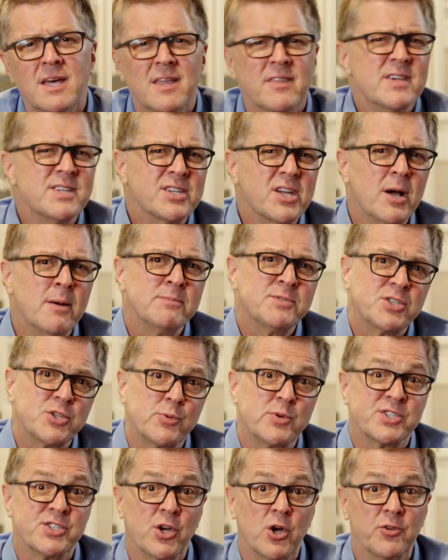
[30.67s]
This comes as a
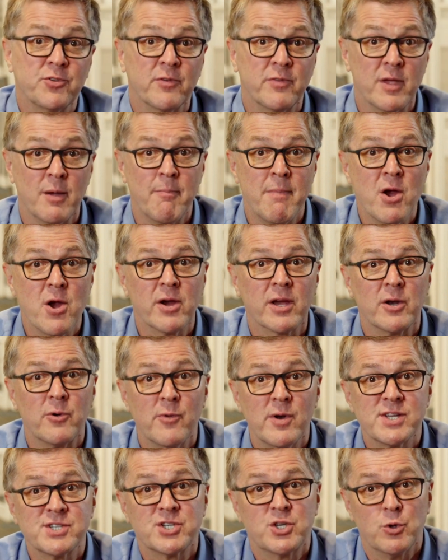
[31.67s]
result of the American
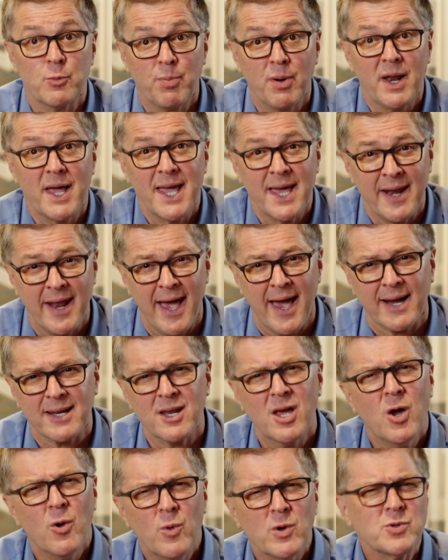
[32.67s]
Rescue Plan Act,
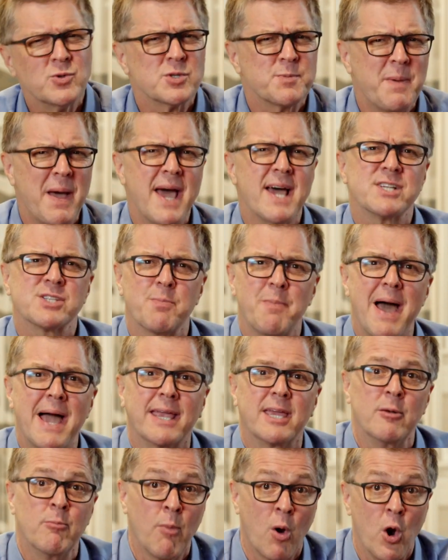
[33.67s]
which was passed
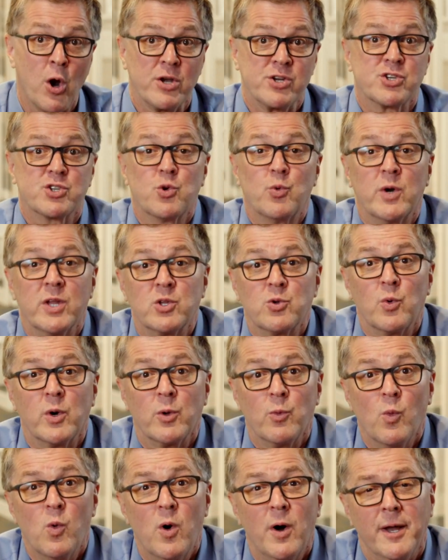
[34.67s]
back in March
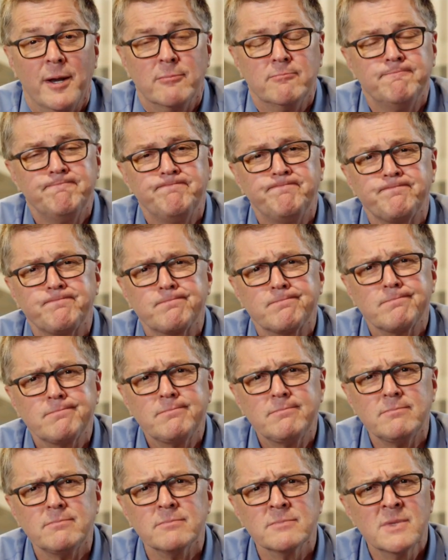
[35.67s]
2021.
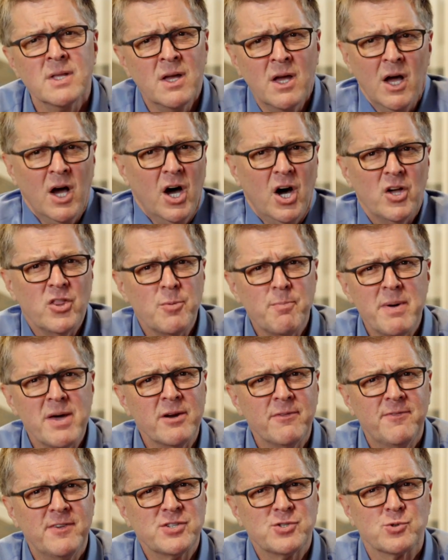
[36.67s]
Other
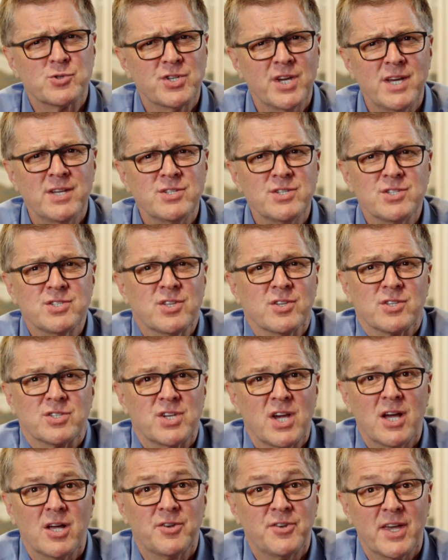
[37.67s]
beneficial changes to the
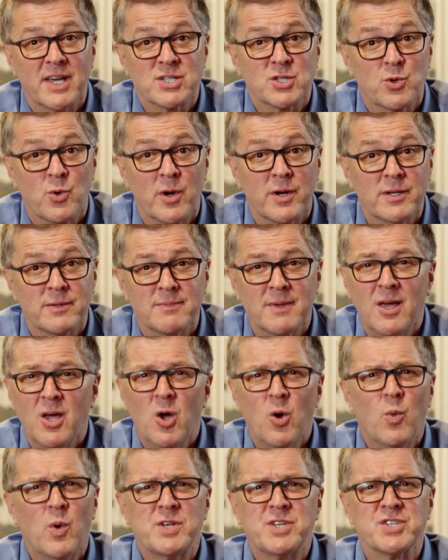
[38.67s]
child tax credit,
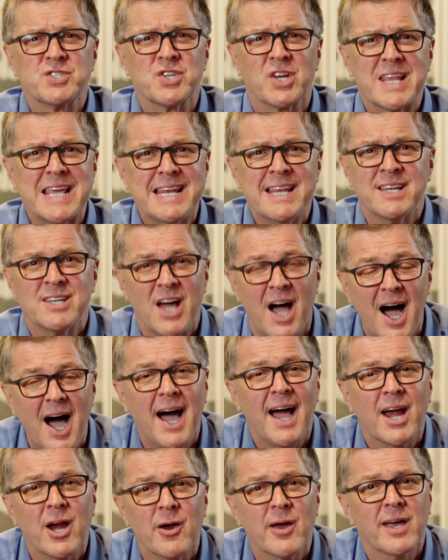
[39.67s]
which is leading to
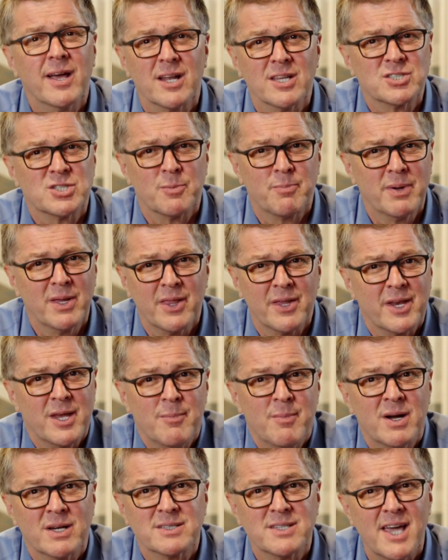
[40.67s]
higher eligibility
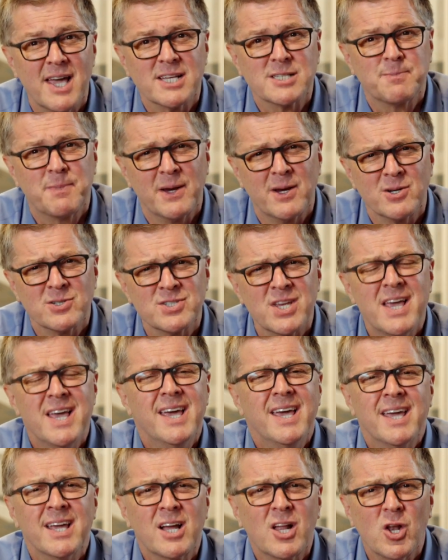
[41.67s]
among taxpayers,
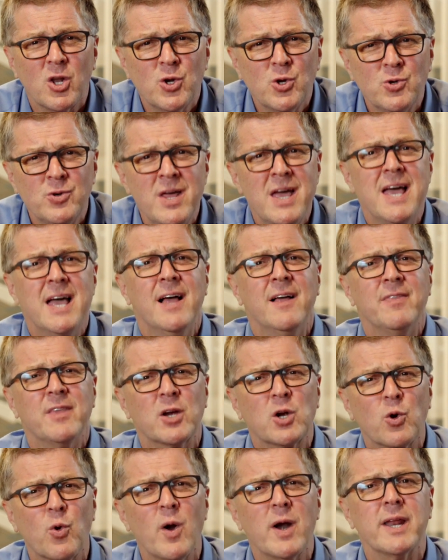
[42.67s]
include the
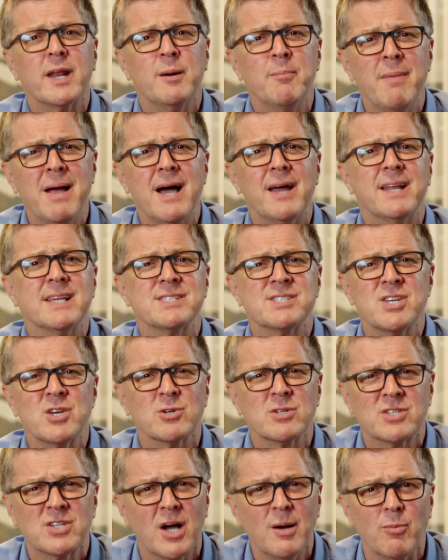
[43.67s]
credit amount has near
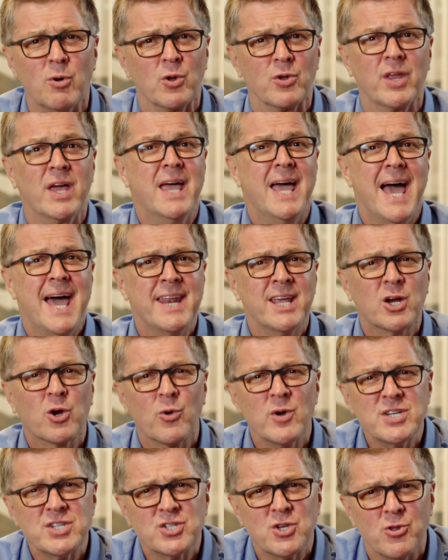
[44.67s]
doubled and
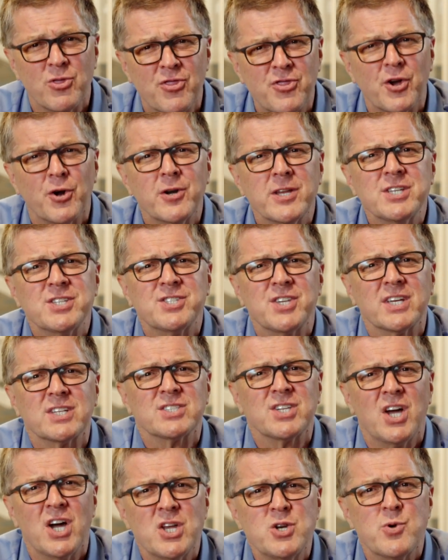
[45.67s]
increased to
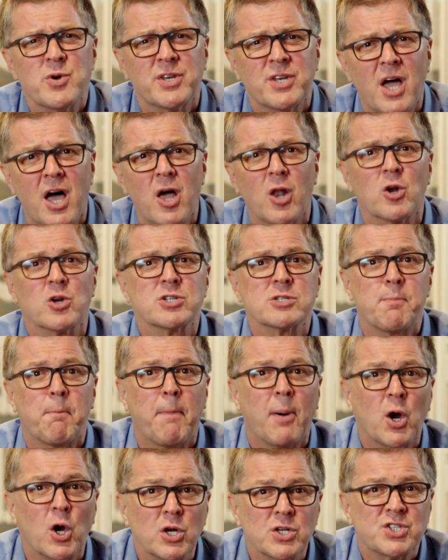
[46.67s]
$3,600
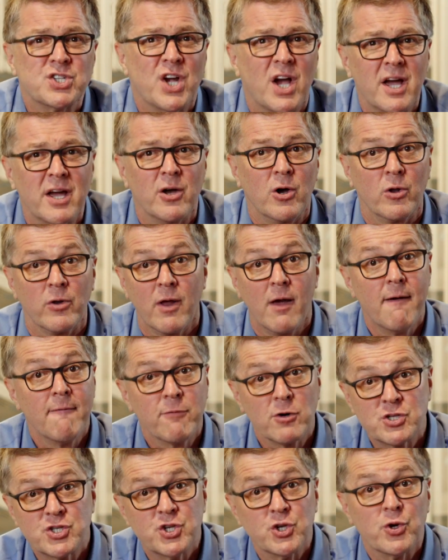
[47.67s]
per child
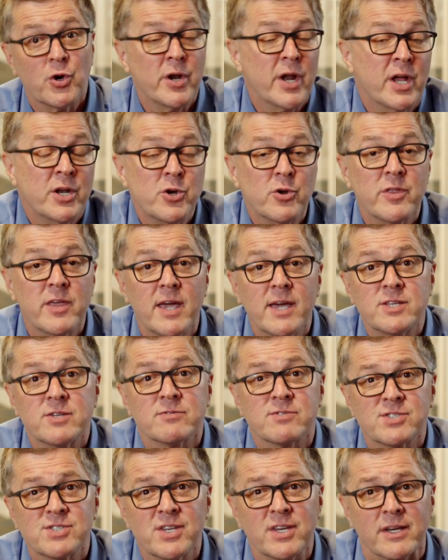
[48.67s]
for children under the age of
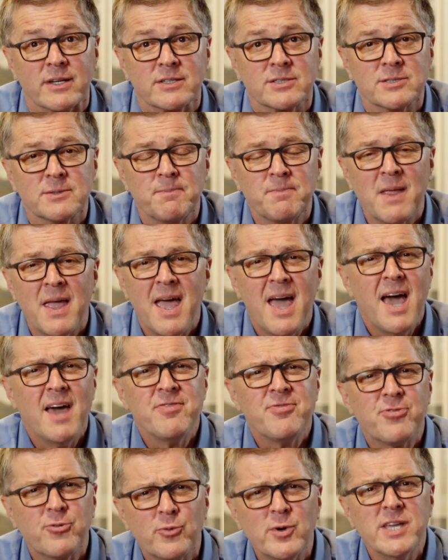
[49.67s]
6,
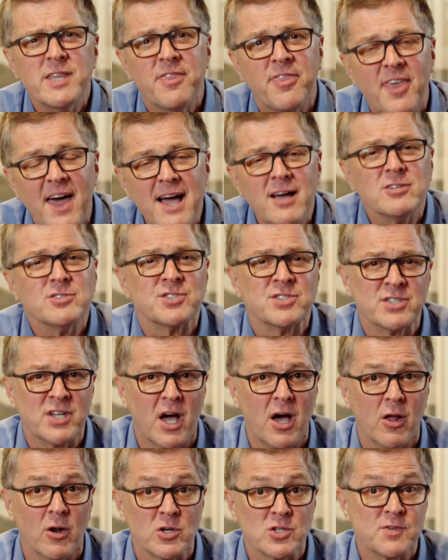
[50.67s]
and
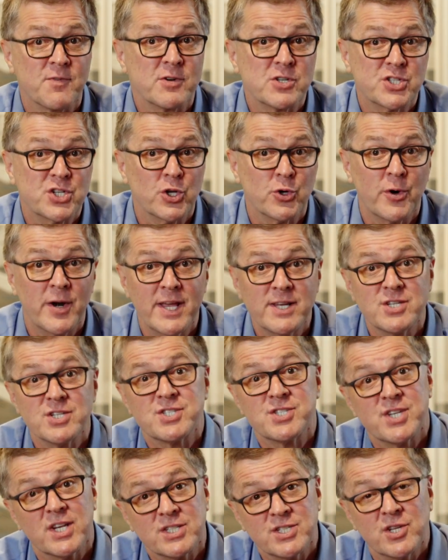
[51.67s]
$3,000 for children ages
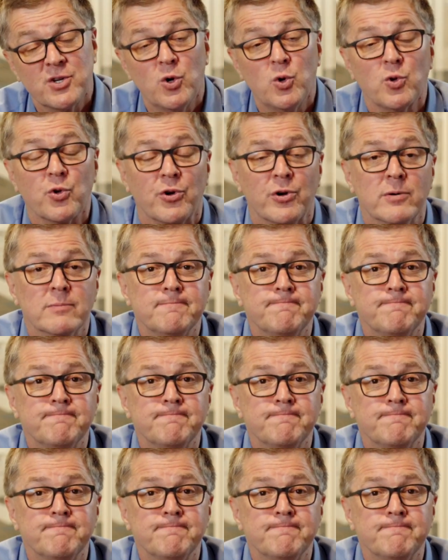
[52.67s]
6 and older.